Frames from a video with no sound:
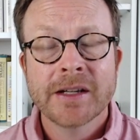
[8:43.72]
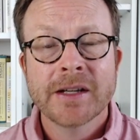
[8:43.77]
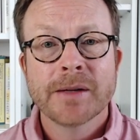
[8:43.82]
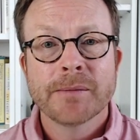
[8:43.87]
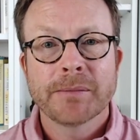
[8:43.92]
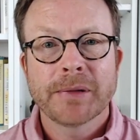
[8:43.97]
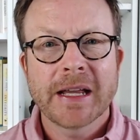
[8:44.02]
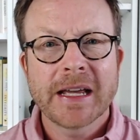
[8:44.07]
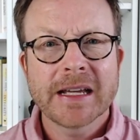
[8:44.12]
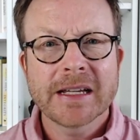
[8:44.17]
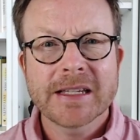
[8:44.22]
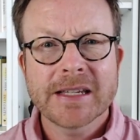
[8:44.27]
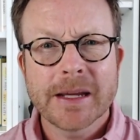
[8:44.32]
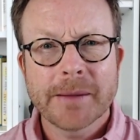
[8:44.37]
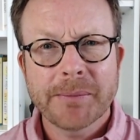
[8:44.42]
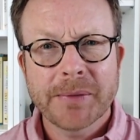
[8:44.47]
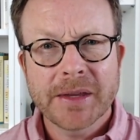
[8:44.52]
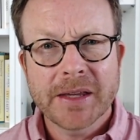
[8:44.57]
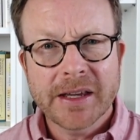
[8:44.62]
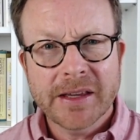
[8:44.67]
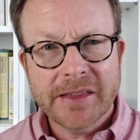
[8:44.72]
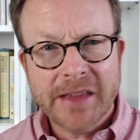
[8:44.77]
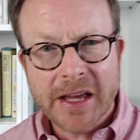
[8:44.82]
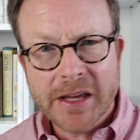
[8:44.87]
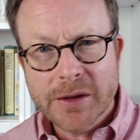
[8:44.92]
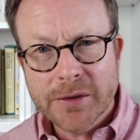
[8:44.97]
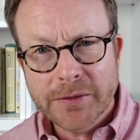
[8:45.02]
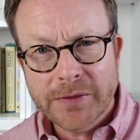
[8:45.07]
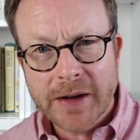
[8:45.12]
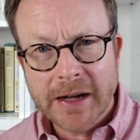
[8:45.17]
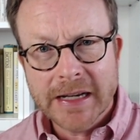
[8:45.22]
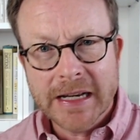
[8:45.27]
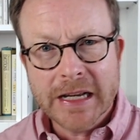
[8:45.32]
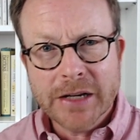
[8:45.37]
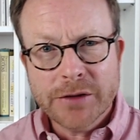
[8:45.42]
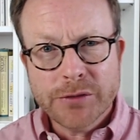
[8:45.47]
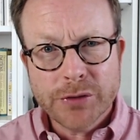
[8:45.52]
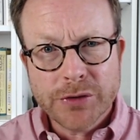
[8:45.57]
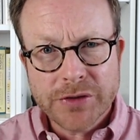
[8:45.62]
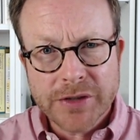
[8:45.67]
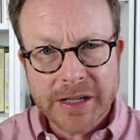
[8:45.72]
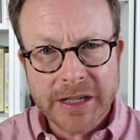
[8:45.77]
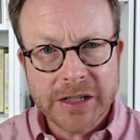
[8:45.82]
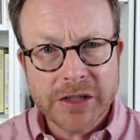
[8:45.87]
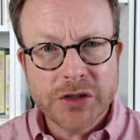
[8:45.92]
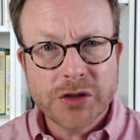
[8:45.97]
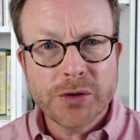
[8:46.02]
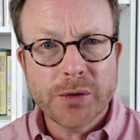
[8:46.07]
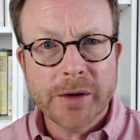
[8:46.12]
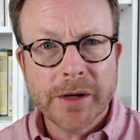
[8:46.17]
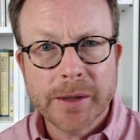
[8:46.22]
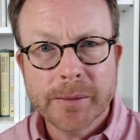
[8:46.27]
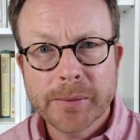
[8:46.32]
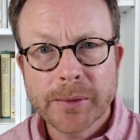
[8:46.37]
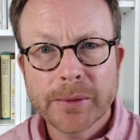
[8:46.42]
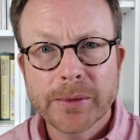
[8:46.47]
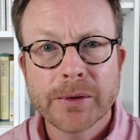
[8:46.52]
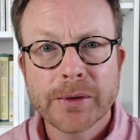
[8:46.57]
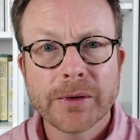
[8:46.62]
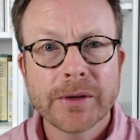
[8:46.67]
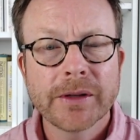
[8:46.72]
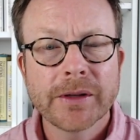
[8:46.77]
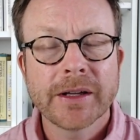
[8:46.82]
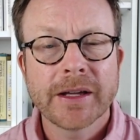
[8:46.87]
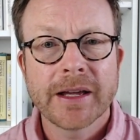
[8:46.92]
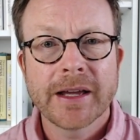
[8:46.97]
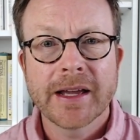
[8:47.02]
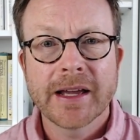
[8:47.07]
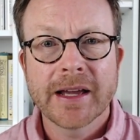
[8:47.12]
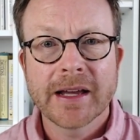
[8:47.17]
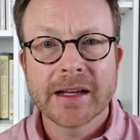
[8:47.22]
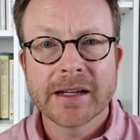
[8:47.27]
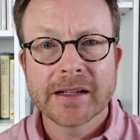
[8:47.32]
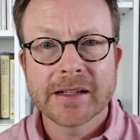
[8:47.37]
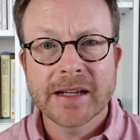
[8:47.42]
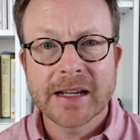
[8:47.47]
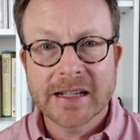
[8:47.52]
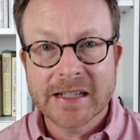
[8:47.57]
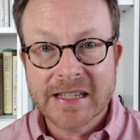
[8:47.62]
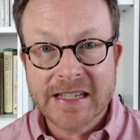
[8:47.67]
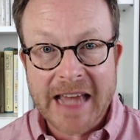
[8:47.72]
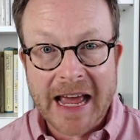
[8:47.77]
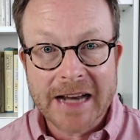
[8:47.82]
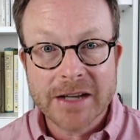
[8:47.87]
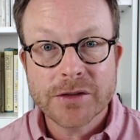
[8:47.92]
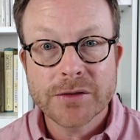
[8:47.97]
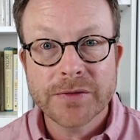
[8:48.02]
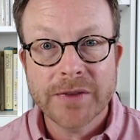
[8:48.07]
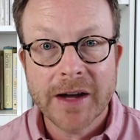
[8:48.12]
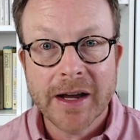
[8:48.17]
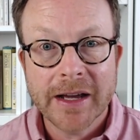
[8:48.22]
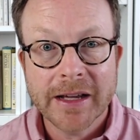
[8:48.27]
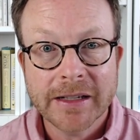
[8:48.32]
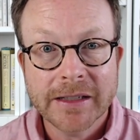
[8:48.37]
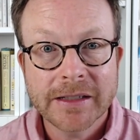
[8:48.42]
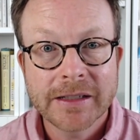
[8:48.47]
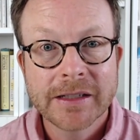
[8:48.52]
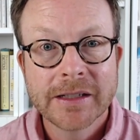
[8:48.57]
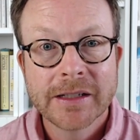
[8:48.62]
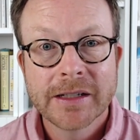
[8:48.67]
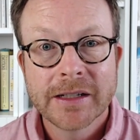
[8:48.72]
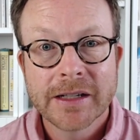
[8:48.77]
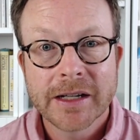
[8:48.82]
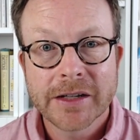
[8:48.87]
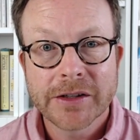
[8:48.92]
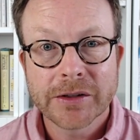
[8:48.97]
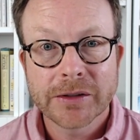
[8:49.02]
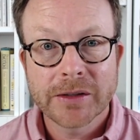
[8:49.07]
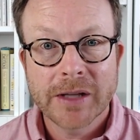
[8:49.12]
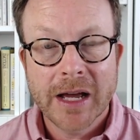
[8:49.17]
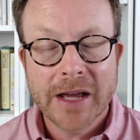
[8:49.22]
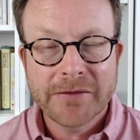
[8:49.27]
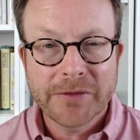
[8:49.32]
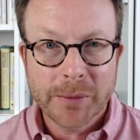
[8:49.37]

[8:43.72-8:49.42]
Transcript: Play is something that you find interesting, enjoyable, and satisfying in your life.